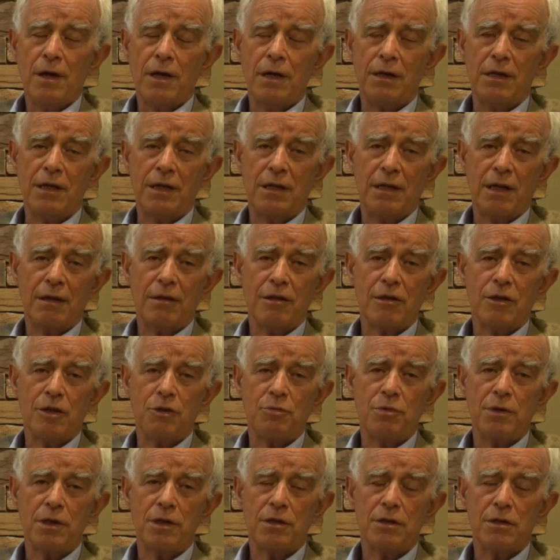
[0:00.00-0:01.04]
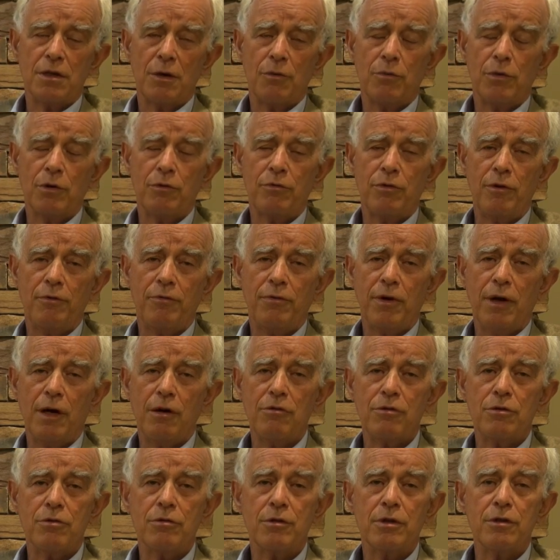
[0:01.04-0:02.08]
a near-death experience. And what we
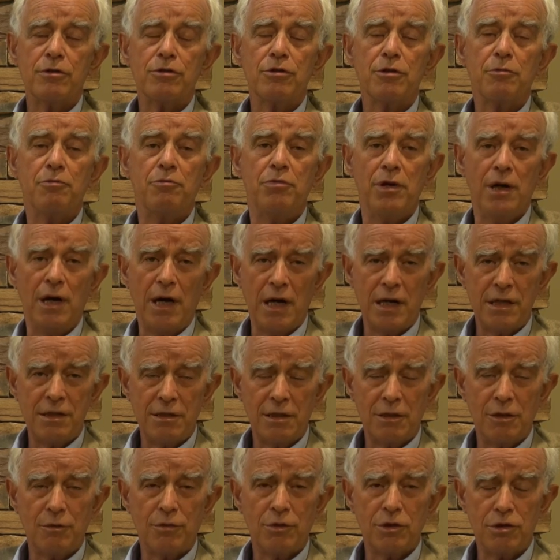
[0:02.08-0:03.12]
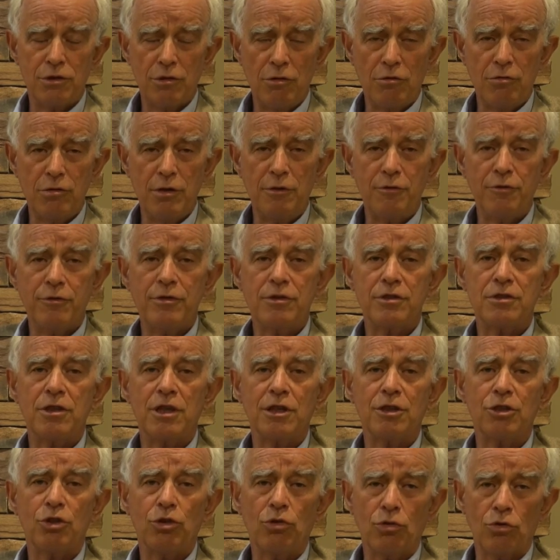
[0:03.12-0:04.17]
found to our surprise, that there was no difference
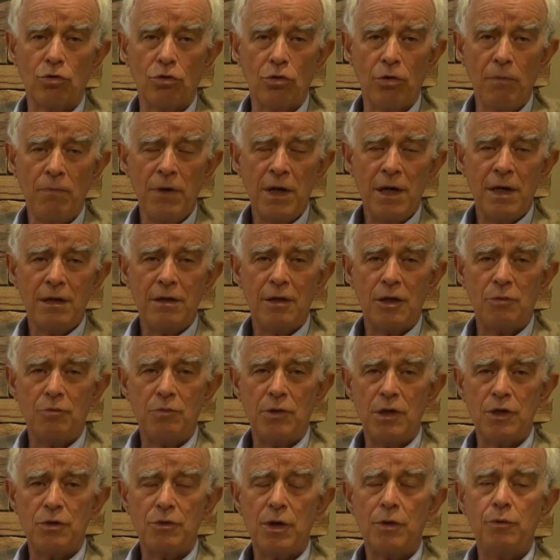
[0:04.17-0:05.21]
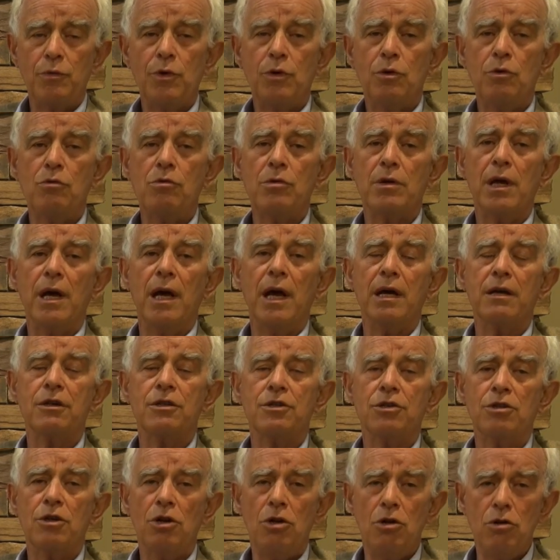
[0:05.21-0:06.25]
at all. That means that we could
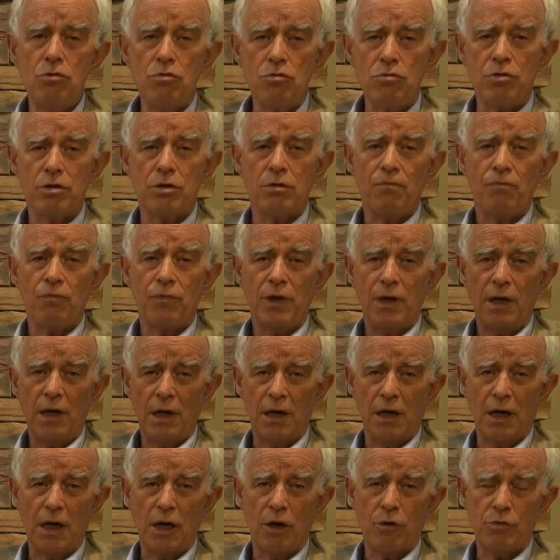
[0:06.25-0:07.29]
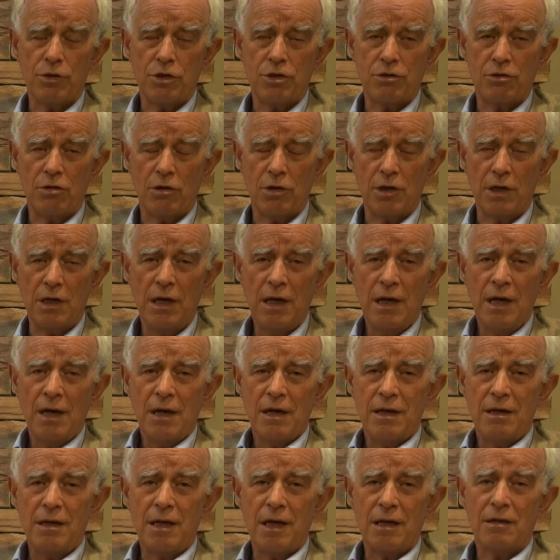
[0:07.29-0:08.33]
exclude in our study
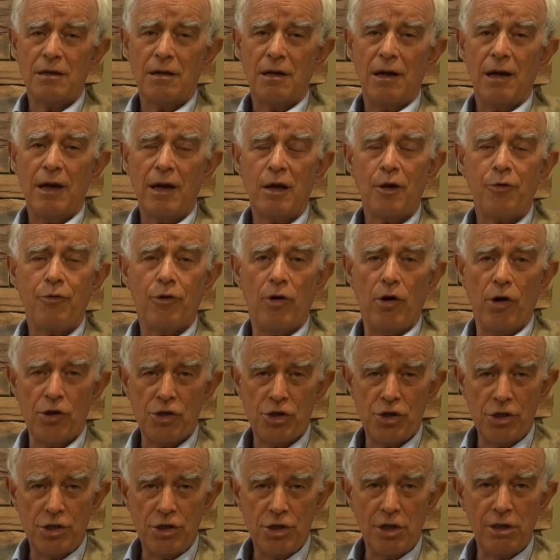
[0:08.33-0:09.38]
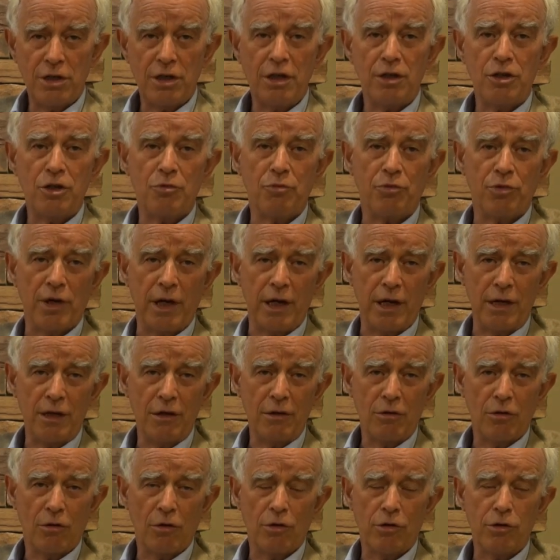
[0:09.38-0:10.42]
that lack of oxygen in the brain
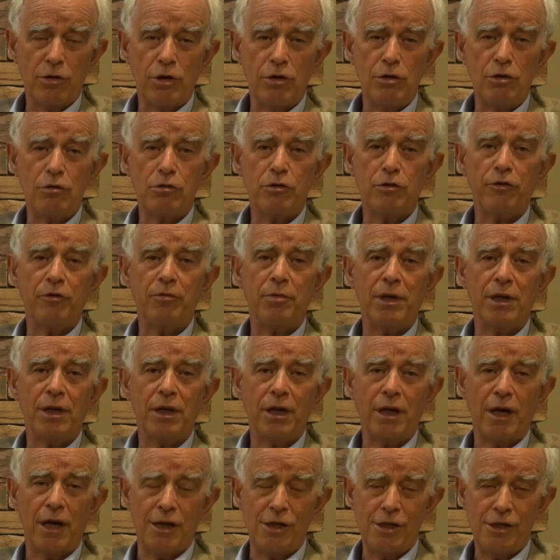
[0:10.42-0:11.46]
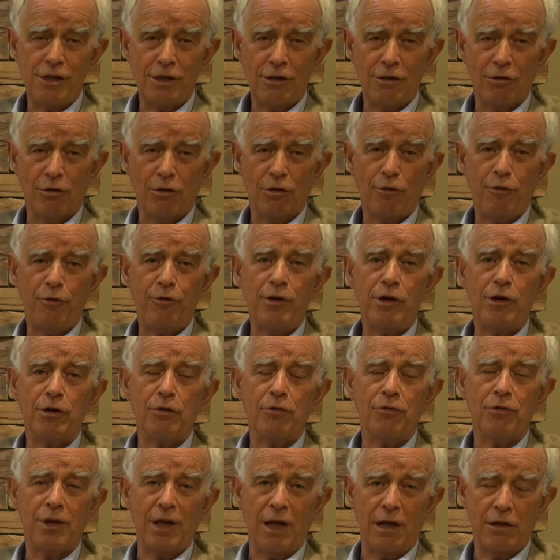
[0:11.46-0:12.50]
or the use of medication or fear
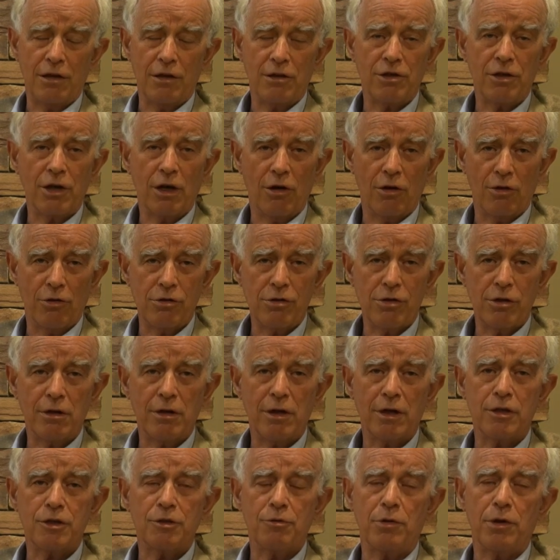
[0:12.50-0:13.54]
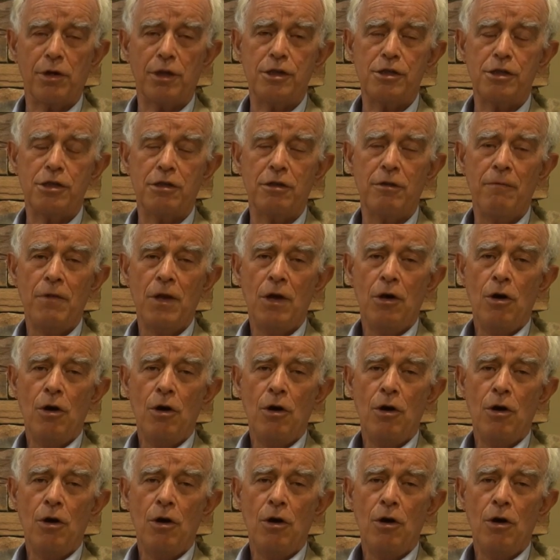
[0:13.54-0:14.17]
of death, a psychological explanation,